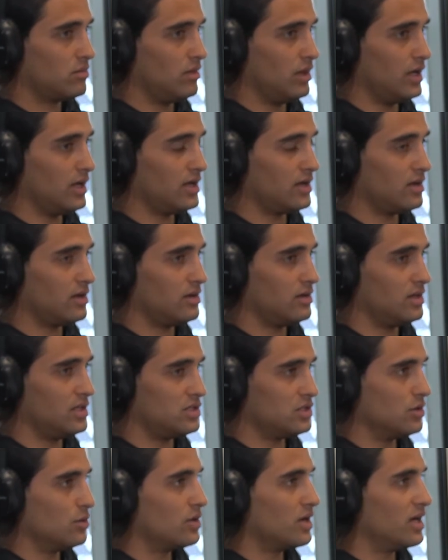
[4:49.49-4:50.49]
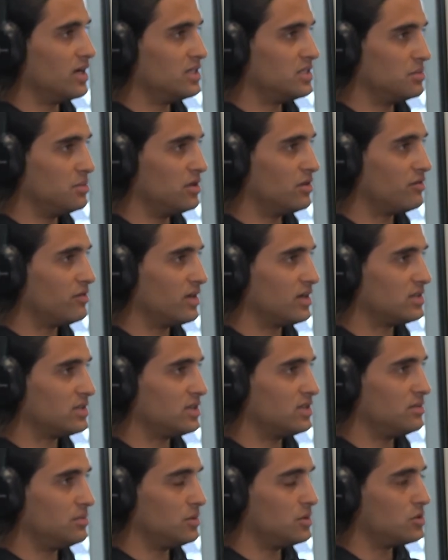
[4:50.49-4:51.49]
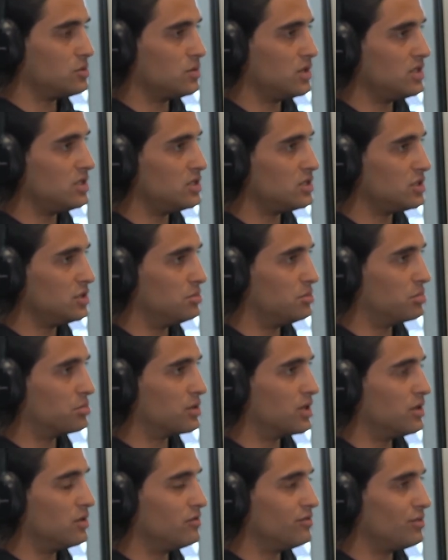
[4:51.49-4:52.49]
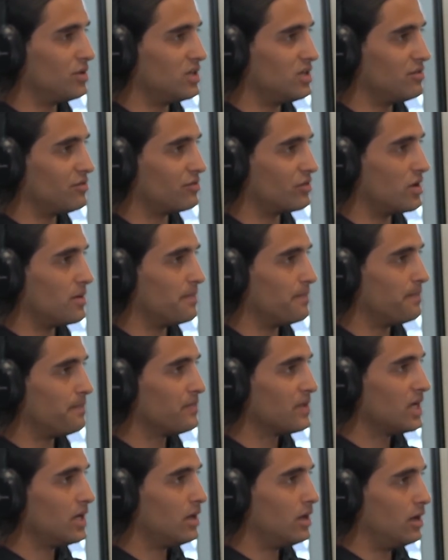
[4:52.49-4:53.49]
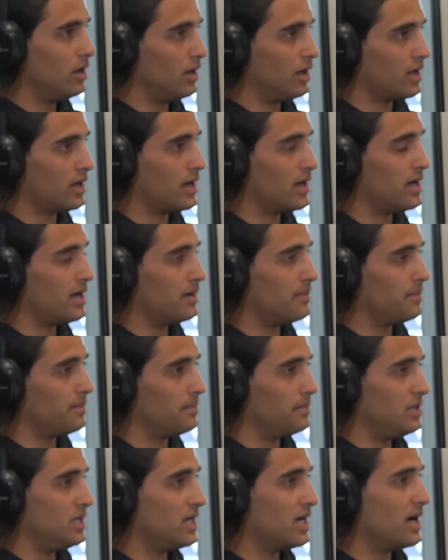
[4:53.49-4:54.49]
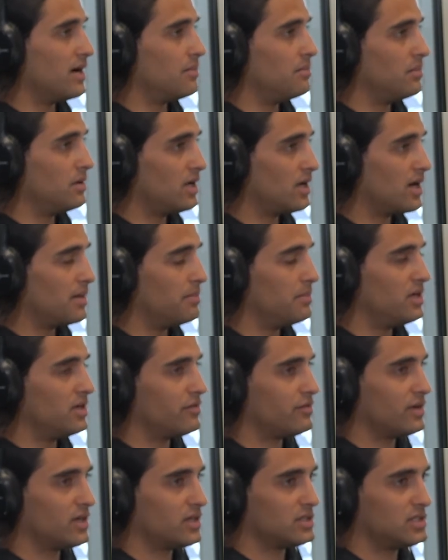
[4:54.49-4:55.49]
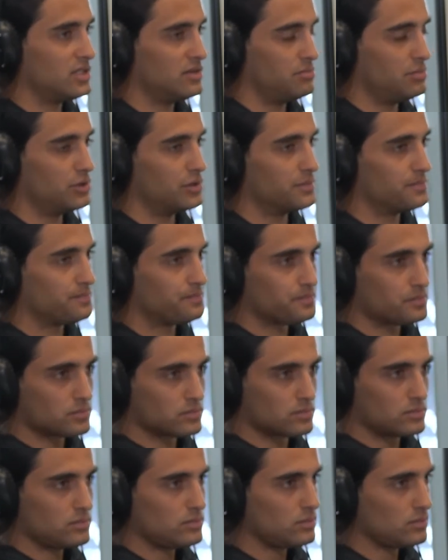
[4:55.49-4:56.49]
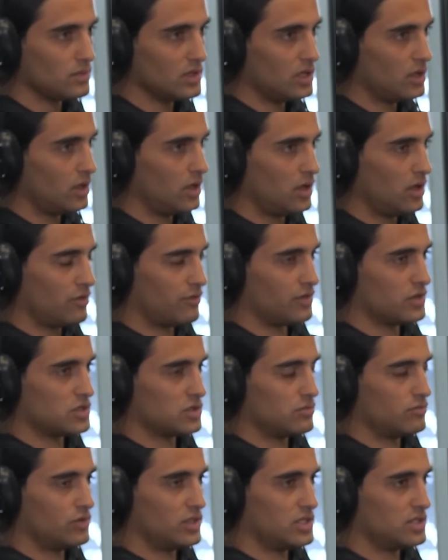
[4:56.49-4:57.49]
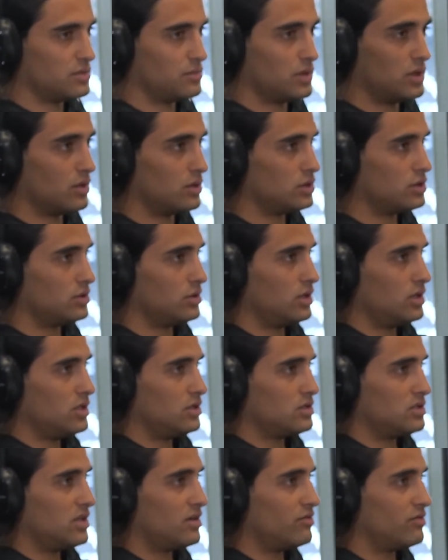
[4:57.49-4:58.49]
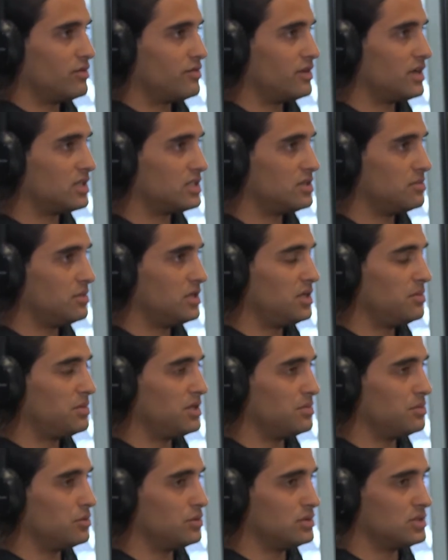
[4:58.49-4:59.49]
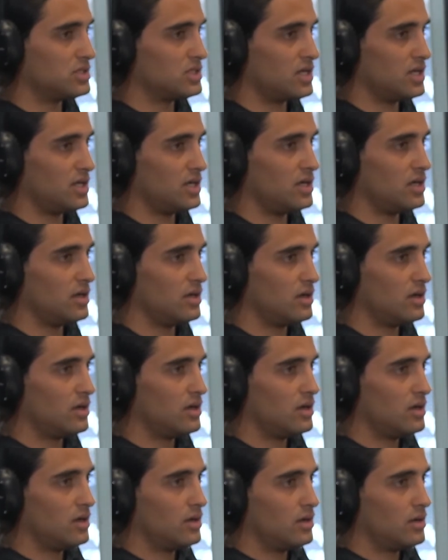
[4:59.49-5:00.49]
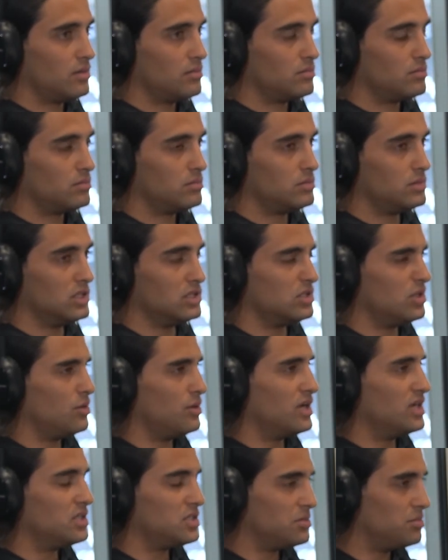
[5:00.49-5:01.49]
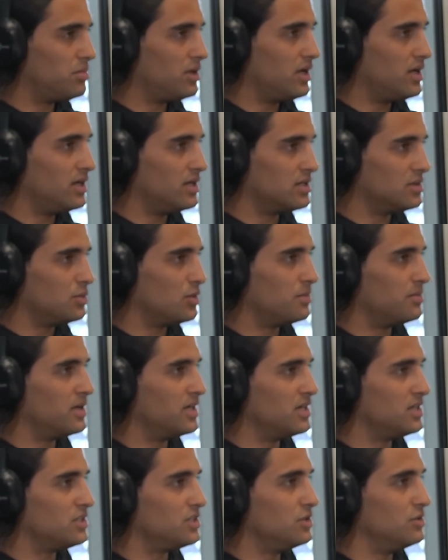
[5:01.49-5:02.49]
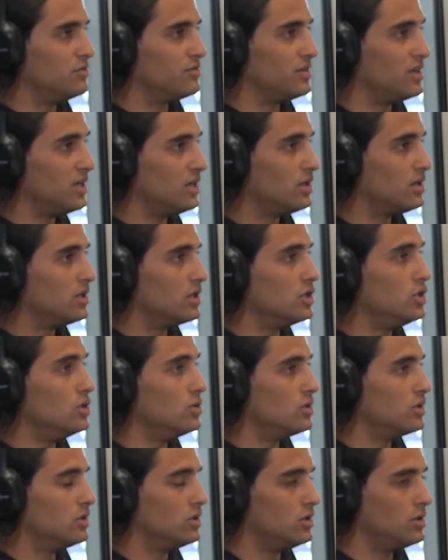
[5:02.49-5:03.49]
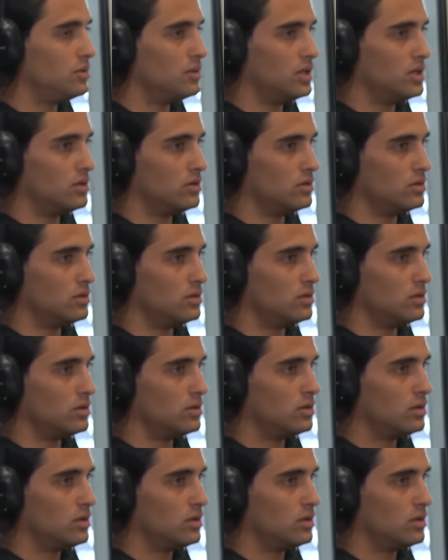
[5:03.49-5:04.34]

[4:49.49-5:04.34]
like it's okay to be affected, because when you're super proud of where you're from, like I am, you can be affected. But for some reason, when I was young, it just never affected me. People would say there's no Asian players, what makes you think that you can do it? Or